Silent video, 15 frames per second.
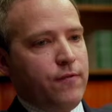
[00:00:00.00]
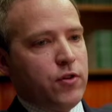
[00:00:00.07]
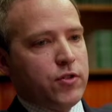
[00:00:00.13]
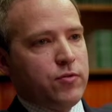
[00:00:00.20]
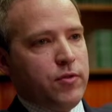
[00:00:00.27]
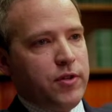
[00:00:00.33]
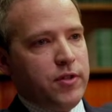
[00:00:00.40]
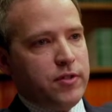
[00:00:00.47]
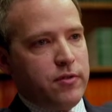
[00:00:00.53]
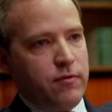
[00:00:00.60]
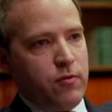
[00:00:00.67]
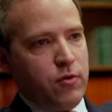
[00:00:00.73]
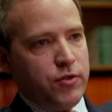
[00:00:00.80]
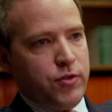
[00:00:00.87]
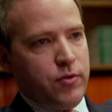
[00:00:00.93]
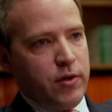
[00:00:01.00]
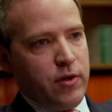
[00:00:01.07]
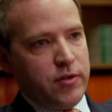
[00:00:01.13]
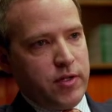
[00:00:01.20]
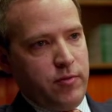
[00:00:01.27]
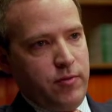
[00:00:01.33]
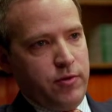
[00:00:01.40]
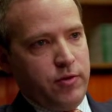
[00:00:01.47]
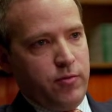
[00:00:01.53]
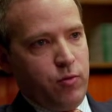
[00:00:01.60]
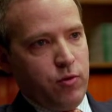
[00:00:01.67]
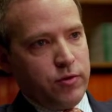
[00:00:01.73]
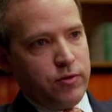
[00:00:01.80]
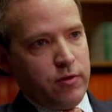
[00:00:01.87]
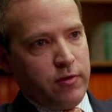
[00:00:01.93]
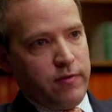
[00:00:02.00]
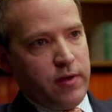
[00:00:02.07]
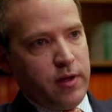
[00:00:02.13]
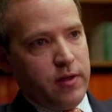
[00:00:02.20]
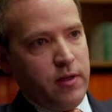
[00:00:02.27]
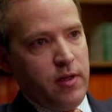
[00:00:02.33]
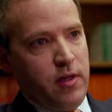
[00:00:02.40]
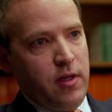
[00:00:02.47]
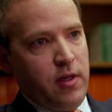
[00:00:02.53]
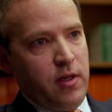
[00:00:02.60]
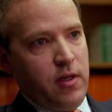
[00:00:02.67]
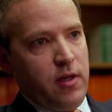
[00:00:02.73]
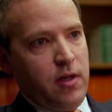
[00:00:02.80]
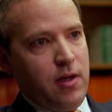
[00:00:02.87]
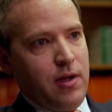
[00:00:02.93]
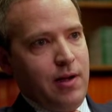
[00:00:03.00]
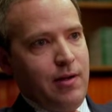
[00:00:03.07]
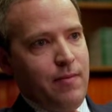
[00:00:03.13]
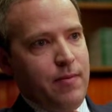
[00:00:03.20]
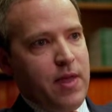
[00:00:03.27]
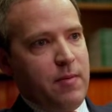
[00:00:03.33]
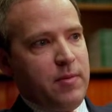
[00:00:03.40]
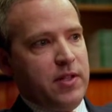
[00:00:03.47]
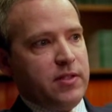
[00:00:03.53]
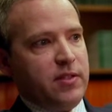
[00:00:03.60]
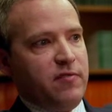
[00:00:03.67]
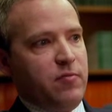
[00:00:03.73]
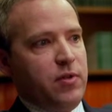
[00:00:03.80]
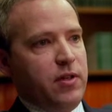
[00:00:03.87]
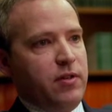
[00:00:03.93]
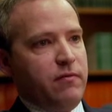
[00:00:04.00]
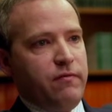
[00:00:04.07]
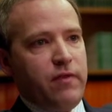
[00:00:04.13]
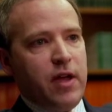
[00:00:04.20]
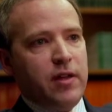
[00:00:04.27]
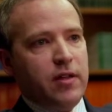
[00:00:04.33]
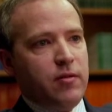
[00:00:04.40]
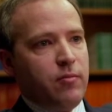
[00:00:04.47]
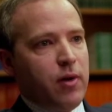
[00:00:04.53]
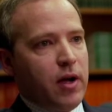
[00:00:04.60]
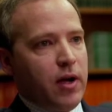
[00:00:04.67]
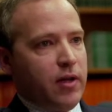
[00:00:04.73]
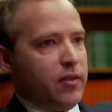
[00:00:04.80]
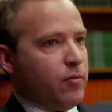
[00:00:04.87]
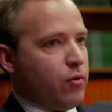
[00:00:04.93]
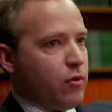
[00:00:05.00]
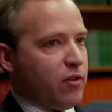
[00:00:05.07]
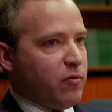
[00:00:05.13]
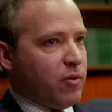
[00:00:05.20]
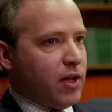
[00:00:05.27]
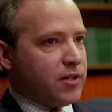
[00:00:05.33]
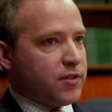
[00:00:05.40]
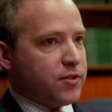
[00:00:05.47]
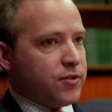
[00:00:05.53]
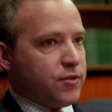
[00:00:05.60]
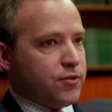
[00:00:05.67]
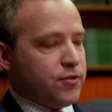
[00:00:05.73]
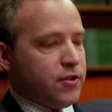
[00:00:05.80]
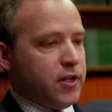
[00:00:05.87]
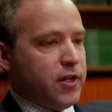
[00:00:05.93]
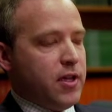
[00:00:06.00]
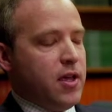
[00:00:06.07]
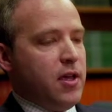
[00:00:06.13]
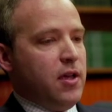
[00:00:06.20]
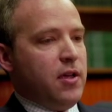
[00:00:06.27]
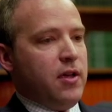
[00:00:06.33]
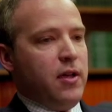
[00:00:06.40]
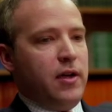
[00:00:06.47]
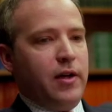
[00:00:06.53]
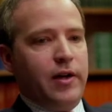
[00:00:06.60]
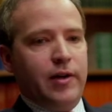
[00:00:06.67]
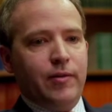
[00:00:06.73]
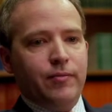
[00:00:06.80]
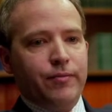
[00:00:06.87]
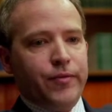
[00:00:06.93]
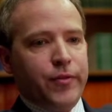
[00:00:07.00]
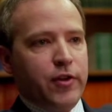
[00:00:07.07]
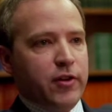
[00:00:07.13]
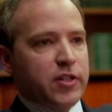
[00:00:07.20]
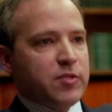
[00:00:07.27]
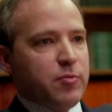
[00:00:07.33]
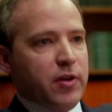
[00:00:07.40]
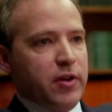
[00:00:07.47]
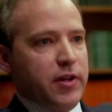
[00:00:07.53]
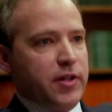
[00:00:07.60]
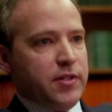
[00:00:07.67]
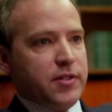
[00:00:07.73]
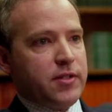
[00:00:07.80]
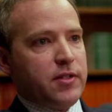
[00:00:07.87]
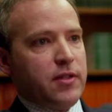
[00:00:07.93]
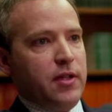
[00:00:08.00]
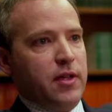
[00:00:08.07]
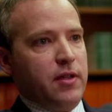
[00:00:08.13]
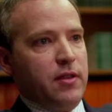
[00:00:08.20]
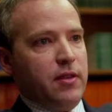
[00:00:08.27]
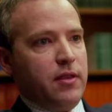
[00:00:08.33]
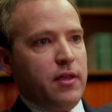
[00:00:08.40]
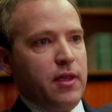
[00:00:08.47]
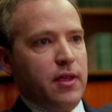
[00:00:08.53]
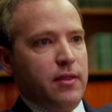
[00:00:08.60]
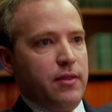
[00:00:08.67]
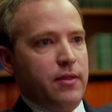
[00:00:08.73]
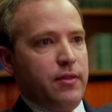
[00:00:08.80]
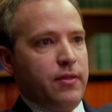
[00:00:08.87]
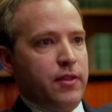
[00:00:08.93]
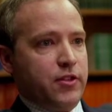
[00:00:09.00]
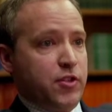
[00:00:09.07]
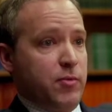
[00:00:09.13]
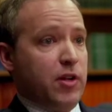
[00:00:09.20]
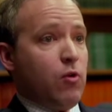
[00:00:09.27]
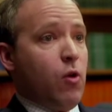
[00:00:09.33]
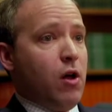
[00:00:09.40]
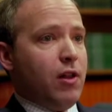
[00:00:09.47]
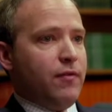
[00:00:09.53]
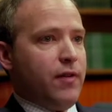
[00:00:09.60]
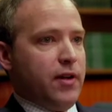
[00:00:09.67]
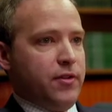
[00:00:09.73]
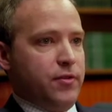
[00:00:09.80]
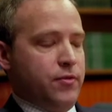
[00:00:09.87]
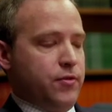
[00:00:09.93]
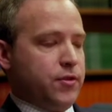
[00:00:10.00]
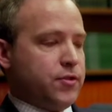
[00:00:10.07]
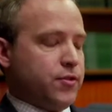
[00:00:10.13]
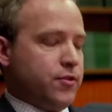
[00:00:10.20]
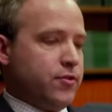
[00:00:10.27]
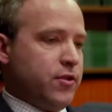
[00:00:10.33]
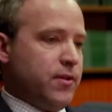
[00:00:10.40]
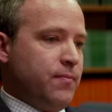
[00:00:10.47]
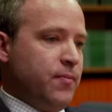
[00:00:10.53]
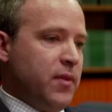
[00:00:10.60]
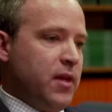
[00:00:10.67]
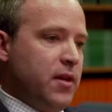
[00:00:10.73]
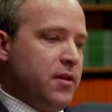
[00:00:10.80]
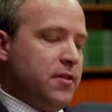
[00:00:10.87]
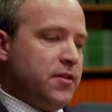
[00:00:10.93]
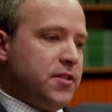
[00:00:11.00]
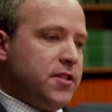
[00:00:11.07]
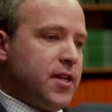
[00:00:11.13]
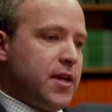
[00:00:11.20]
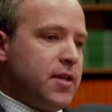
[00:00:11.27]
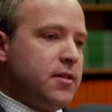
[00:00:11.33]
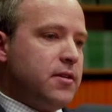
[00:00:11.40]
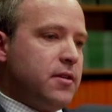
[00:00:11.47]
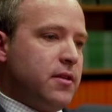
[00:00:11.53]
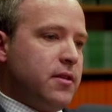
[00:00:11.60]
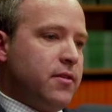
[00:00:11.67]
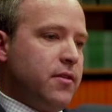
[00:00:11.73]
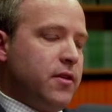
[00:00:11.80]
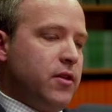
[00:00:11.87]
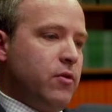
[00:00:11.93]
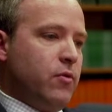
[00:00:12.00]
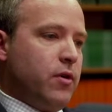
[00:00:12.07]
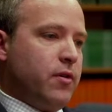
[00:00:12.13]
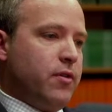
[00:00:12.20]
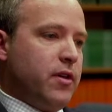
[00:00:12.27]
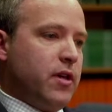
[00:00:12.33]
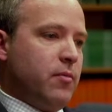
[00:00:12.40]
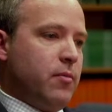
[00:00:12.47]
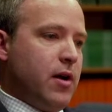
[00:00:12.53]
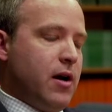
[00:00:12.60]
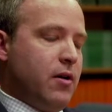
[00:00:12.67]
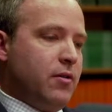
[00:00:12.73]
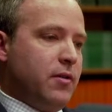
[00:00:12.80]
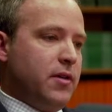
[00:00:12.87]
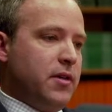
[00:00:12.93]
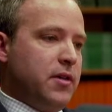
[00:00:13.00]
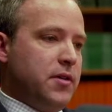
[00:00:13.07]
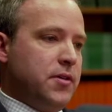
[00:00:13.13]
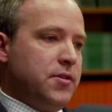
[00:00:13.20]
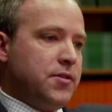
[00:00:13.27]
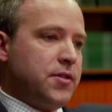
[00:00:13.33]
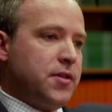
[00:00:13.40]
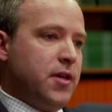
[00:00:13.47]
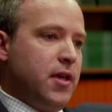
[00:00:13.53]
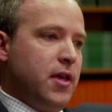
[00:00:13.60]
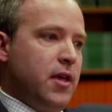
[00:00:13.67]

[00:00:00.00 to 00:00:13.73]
first one is, of course, you want to go to someone who's board certified. That means they've been vetted by the Board of Plastic Surgery. They're experienced, and they should be qualified to do this surgery. The second thing you want to think about is